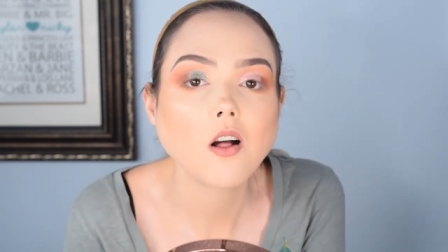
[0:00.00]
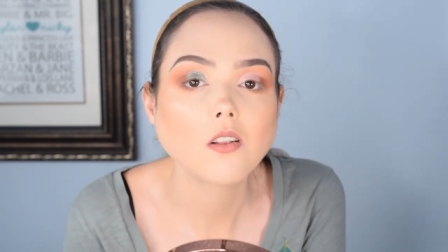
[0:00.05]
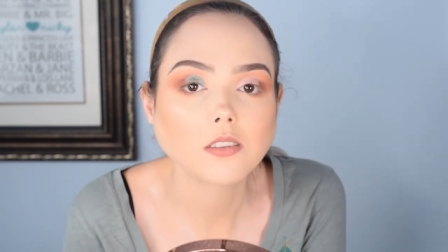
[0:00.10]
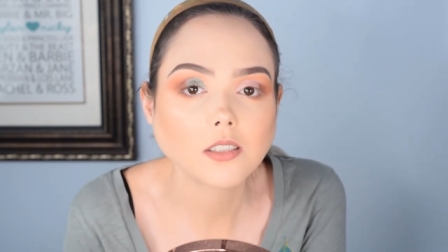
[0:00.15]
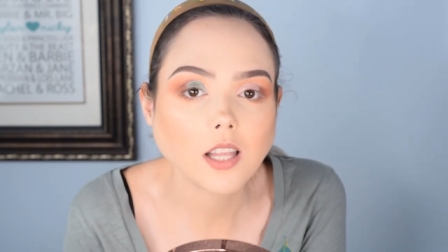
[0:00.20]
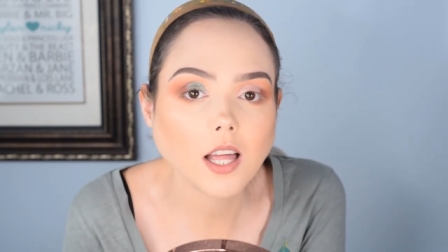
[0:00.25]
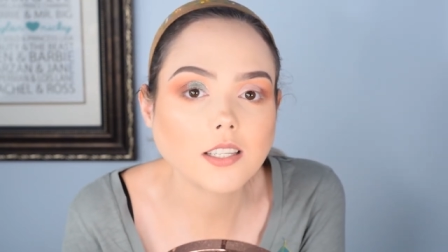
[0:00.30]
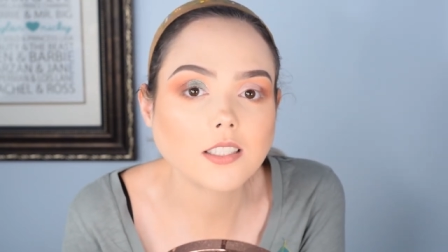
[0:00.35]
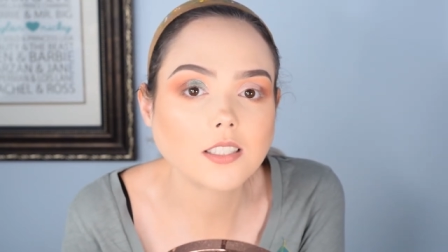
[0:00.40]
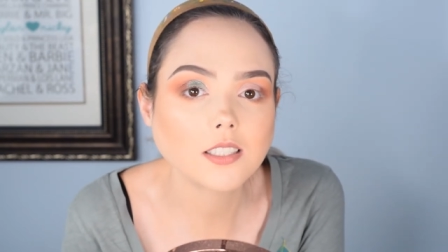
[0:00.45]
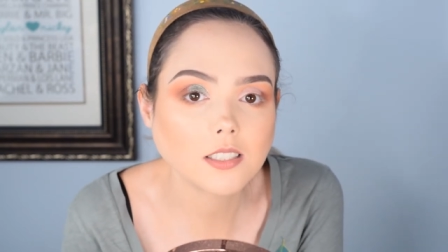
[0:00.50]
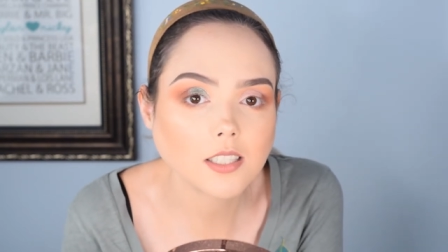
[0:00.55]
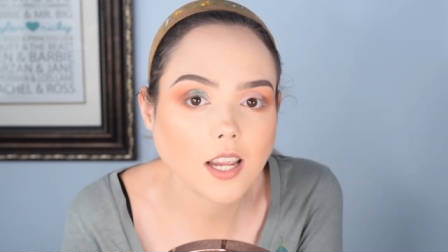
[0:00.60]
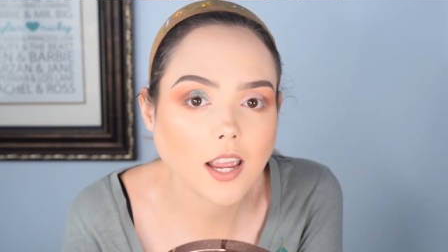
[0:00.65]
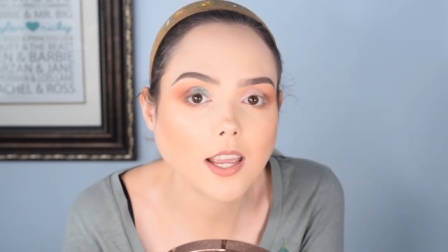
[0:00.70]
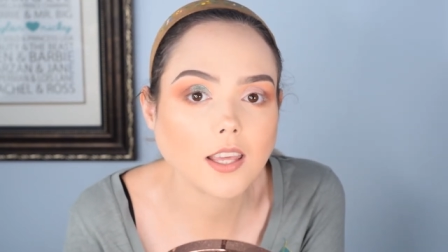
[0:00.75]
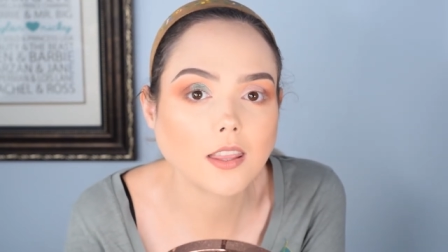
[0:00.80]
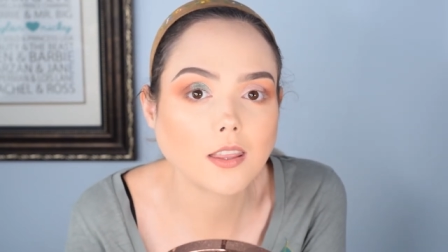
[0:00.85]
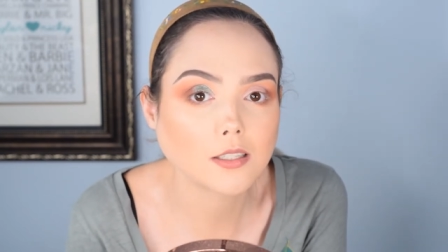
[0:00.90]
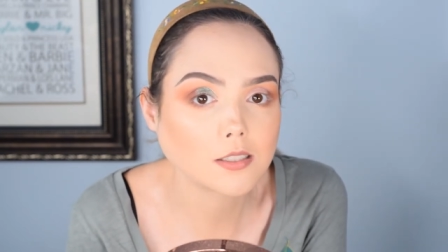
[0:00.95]
let's
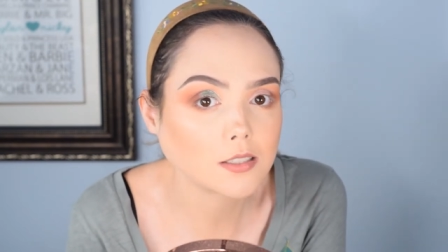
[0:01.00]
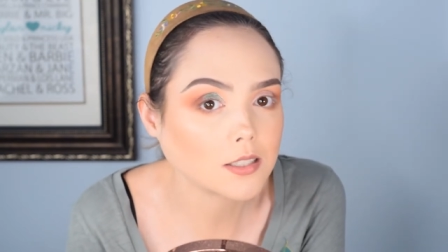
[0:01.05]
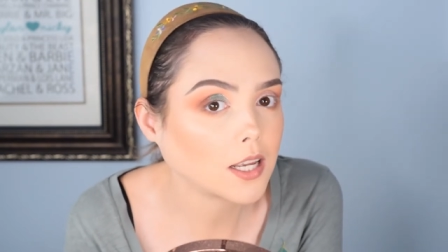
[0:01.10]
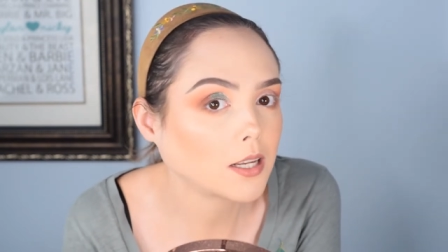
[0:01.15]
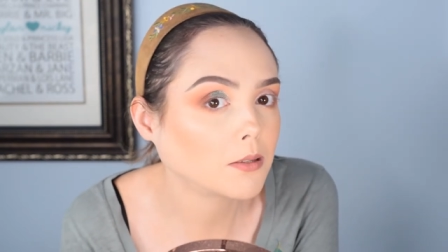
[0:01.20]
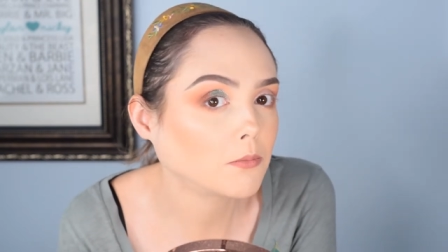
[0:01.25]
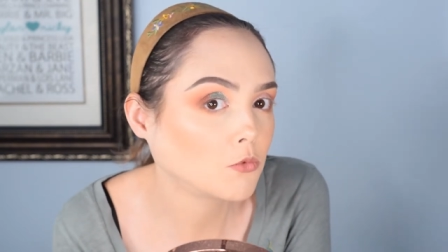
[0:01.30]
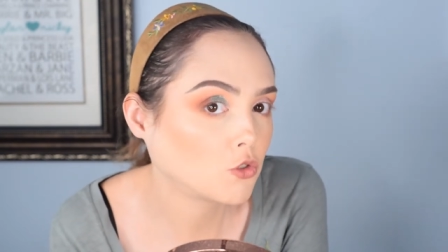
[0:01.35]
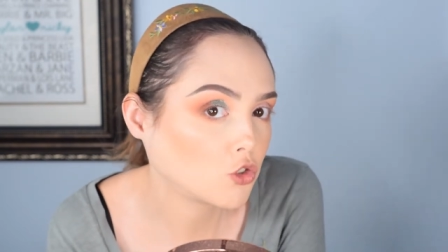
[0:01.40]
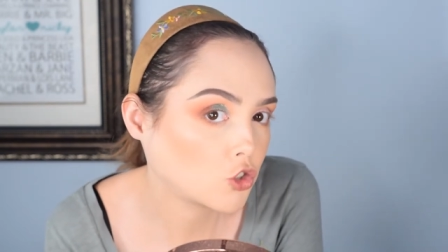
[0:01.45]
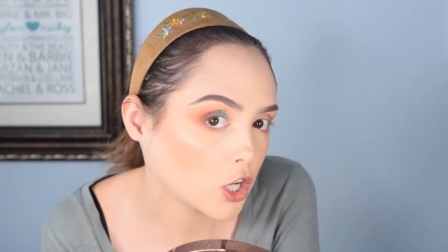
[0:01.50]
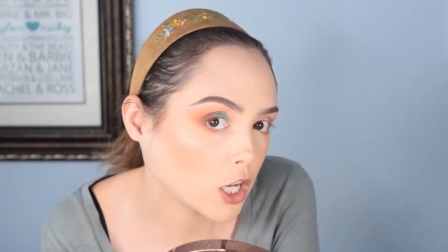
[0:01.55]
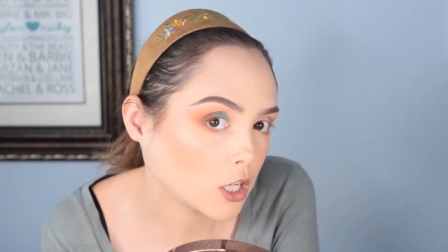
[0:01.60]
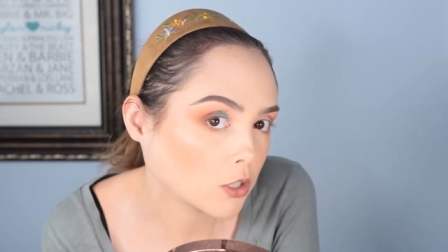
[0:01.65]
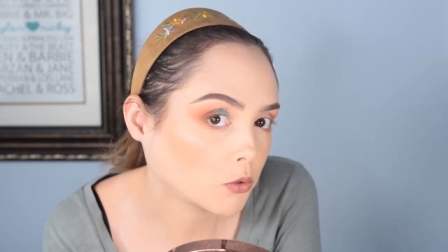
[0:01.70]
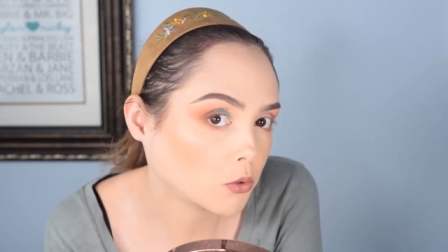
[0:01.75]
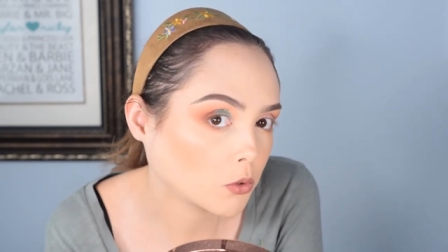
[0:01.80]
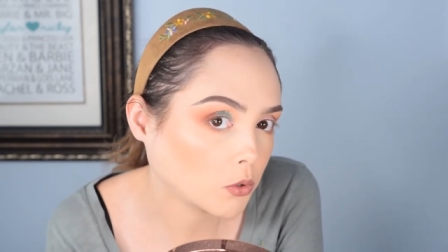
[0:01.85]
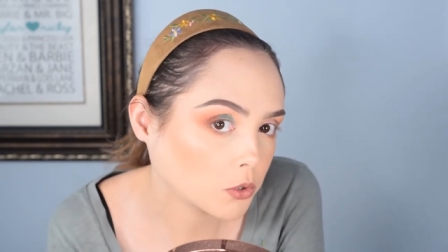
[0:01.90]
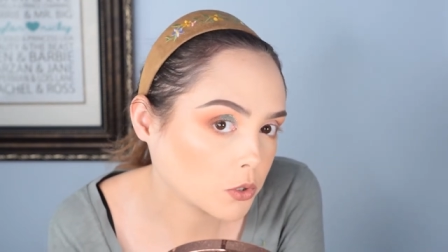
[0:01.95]
take the same
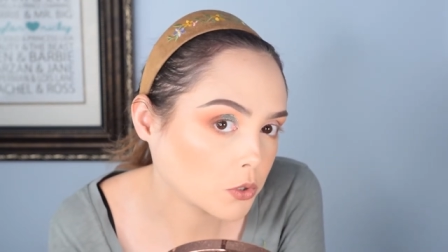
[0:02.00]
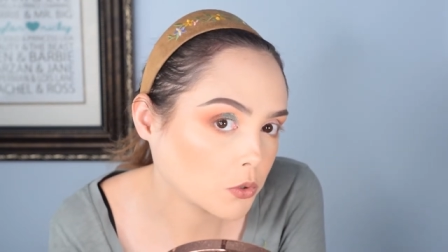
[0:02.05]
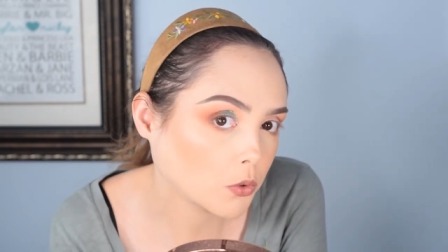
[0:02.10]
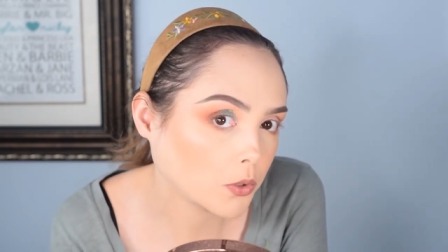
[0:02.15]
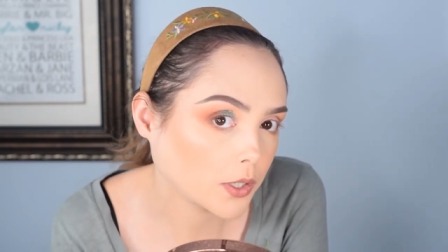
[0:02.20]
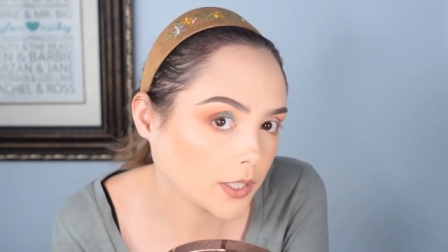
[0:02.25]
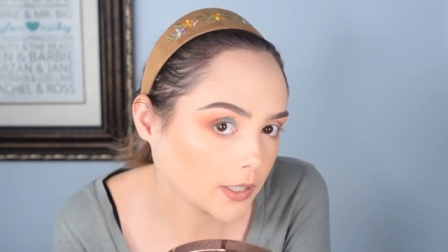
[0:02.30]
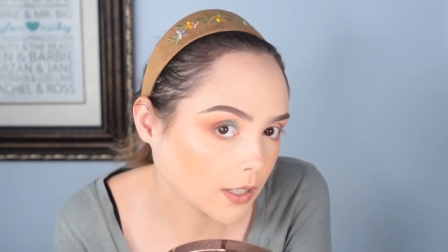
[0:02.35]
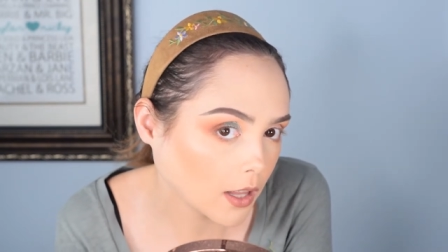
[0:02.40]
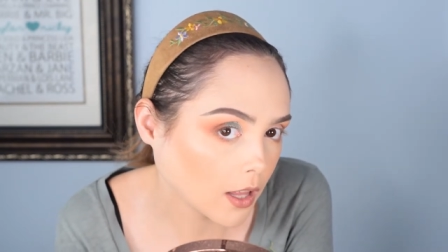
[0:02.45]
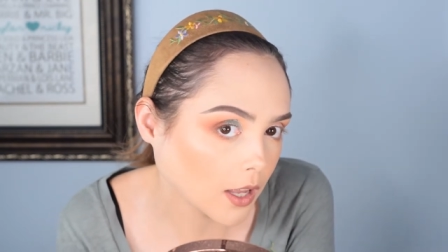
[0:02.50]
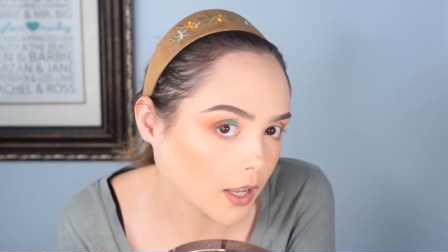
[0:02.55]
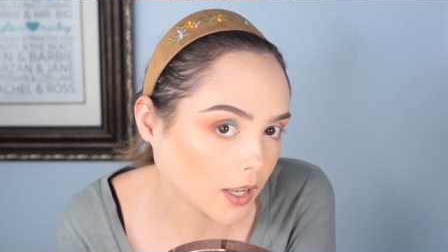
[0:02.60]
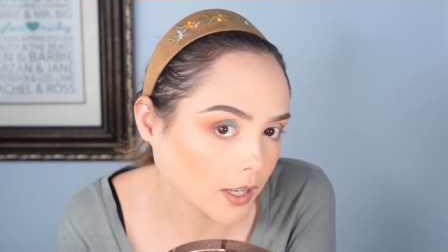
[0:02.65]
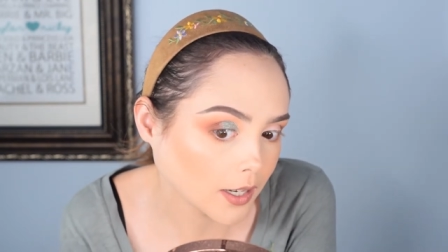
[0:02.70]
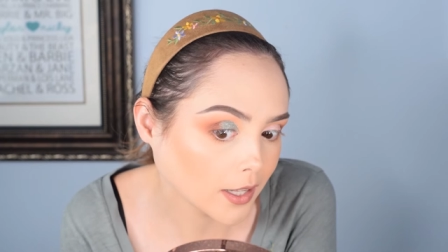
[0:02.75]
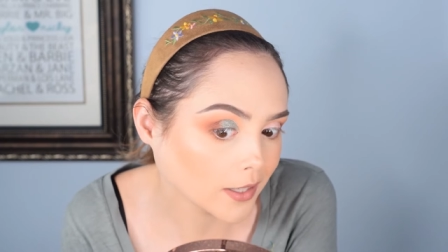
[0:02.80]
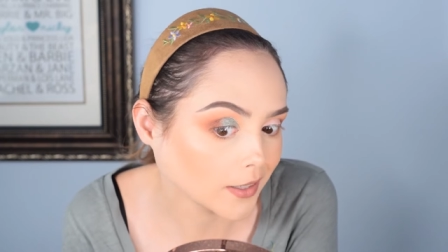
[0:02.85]
general storyline